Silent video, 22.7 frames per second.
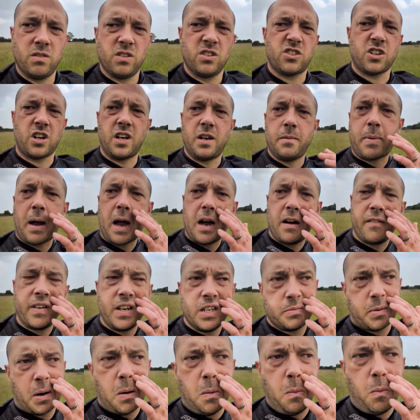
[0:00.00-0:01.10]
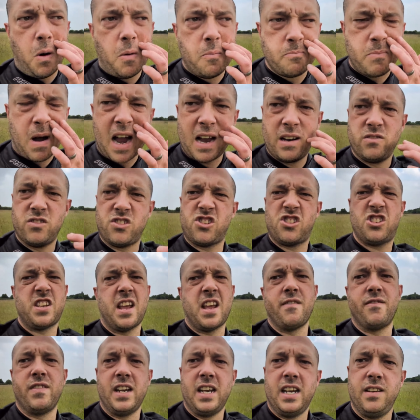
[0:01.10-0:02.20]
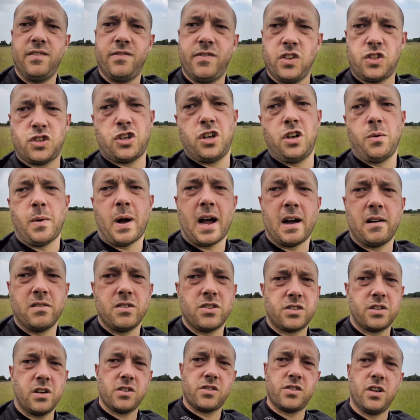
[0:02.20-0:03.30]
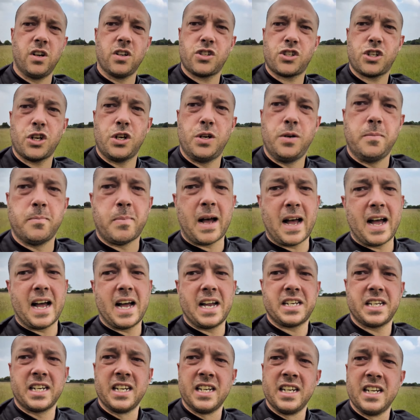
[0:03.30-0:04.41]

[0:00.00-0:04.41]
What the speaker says: It's only about, I think it's about £1.70 for 2 hours, so it's not too bad.